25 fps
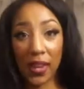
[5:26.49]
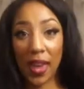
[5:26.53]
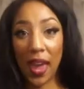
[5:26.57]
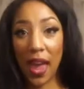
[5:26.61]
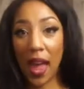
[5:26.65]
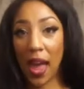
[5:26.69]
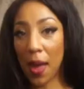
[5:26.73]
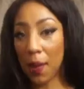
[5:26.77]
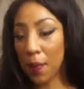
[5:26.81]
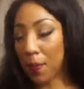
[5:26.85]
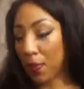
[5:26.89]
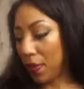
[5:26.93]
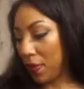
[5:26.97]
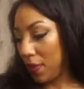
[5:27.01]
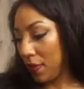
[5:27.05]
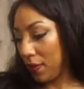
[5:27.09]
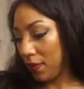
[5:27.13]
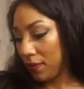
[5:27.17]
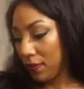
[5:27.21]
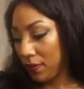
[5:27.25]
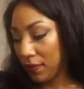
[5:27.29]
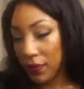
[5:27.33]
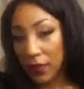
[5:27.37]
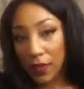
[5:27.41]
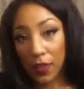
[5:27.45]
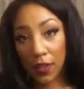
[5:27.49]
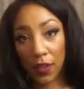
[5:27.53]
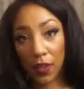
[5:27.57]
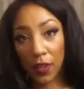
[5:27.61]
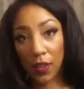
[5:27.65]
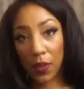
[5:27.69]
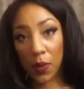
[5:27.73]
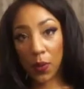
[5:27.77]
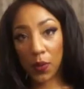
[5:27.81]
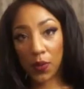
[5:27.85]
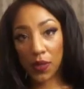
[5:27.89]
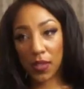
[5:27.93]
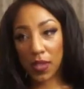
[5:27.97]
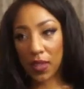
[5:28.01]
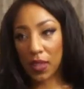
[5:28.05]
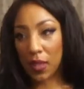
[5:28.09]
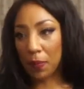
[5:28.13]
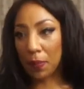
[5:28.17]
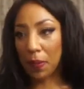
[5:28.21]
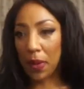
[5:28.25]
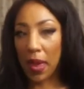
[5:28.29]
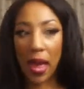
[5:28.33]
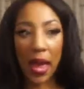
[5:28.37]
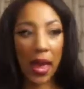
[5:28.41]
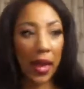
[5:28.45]
cap goes in the
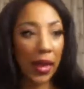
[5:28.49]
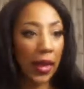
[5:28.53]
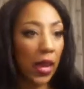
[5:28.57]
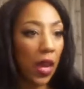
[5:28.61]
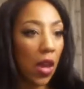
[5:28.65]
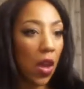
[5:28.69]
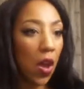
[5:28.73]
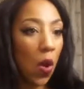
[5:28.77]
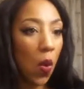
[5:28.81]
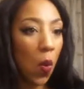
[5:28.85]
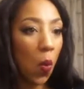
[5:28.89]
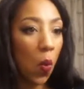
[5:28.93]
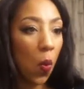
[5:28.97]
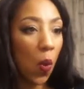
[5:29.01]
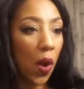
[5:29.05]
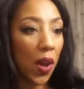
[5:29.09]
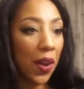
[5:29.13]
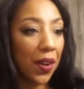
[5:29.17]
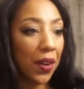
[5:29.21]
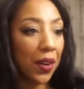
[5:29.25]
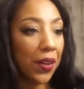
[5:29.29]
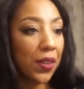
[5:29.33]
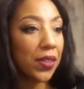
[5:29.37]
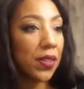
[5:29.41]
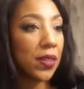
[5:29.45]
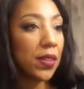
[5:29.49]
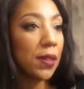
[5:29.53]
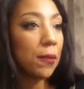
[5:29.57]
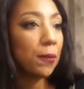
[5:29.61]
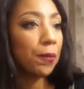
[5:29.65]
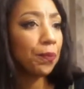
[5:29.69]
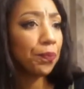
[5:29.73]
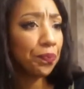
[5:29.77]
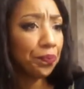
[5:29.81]
bag. What else?